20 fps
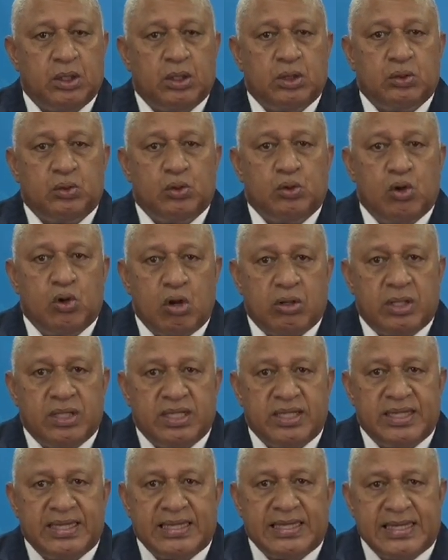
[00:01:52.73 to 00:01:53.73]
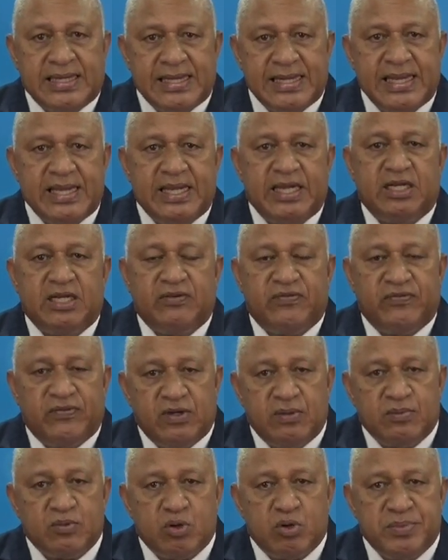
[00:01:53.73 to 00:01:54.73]
to lock in a clear and
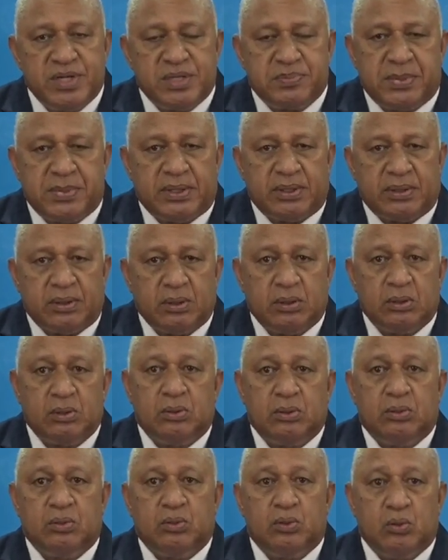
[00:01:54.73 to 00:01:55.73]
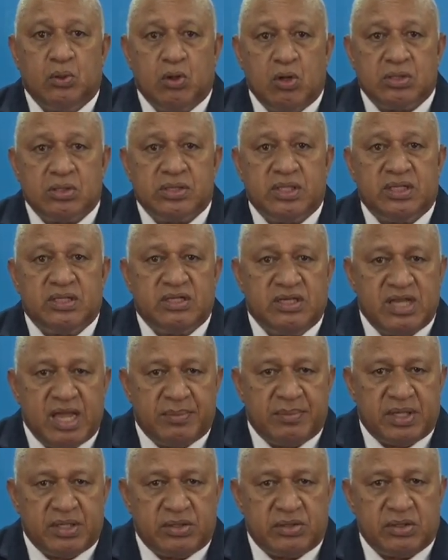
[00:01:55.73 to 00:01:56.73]
firm commitment to loss and
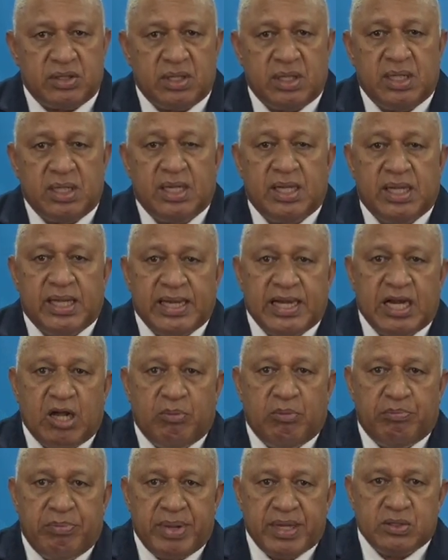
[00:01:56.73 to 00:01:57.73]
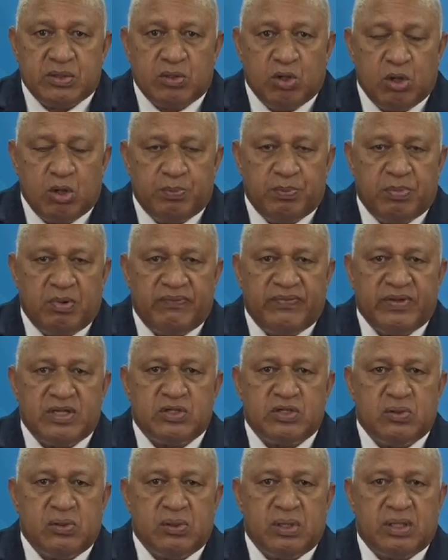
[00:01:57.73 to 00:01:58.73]
damage, and our best hope of
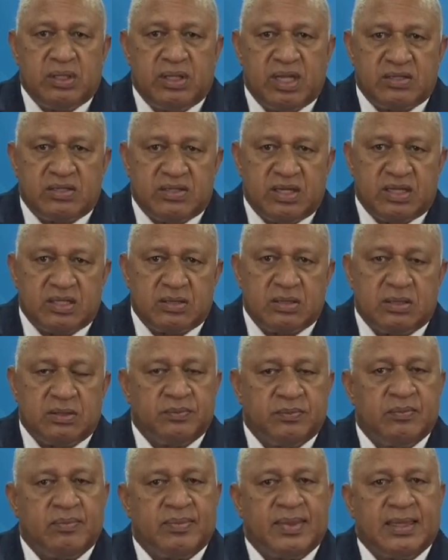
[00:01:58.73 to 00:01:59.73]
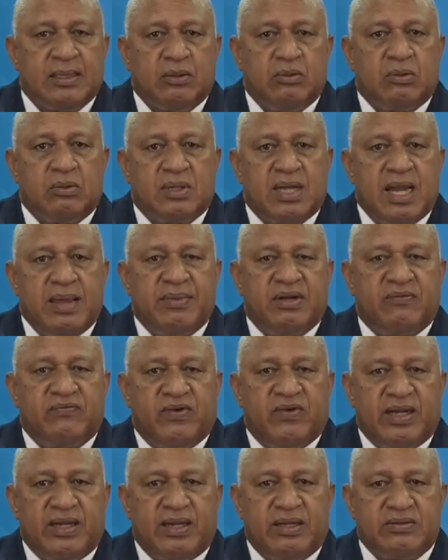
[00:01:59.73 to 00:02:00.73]
ensuring access to climate
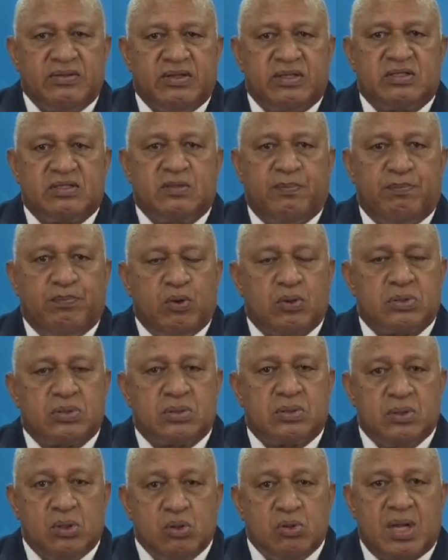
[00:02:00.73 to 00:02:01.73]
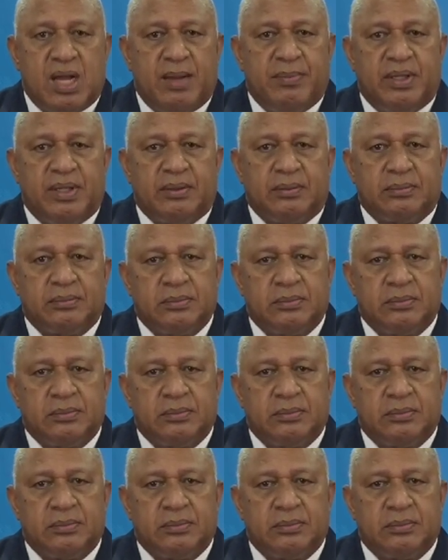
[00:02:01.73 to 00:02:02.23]
finance that supports low-carbon,